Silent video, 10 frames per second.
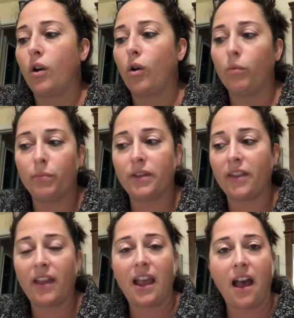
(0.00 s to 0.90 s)
hope
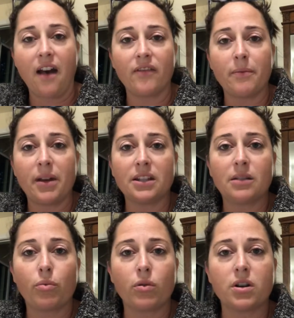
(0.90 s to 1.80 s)
that they have the best
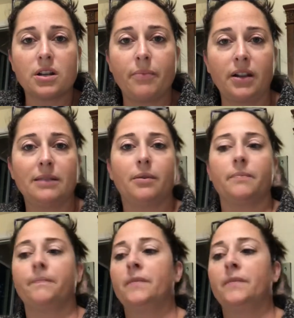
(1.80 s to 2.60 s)
support possible.